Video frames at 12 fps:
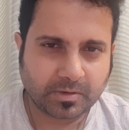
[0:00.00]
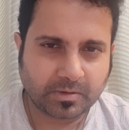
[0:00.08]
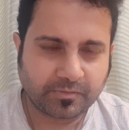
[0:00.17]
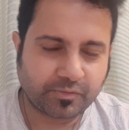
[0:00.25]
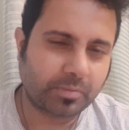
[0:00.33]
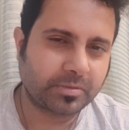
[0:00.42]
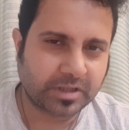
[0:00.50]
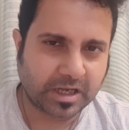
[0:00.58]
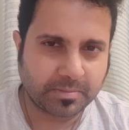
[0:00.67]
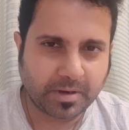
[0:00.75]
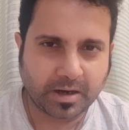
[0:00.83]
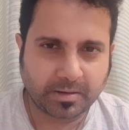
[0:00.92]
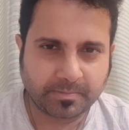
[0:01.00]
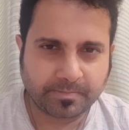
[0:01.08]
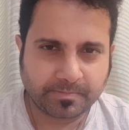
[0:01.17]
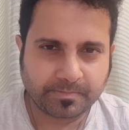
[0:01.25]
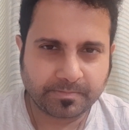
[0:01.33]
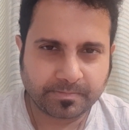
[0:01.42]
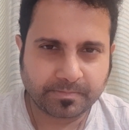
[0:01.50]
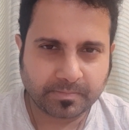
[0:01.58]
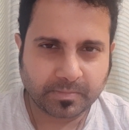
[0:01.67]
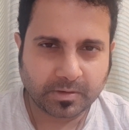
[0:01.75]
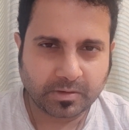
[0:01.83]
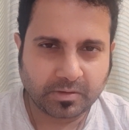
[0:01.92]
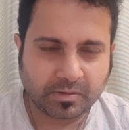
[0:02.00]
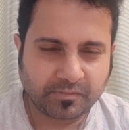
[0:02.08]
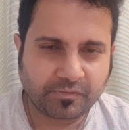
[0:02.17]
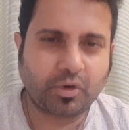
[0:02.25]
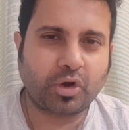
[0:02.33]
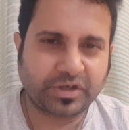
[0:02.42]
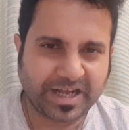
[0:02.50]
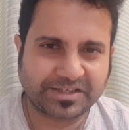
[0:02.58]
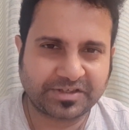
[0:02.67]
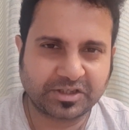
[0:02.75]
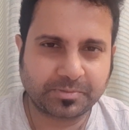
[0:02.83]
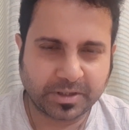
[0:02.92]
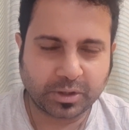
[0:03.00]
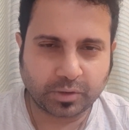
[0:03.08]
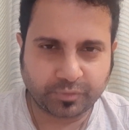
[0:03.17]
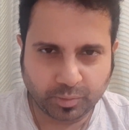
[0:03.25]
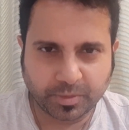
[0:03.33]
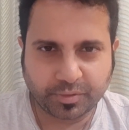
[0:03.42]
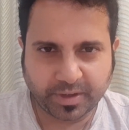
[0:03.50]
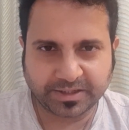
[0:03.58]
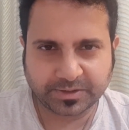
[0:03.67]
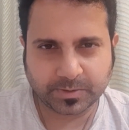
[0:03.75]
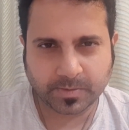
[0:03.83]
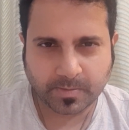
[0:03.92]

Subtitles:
from the Taliban for text and spirit of human rights.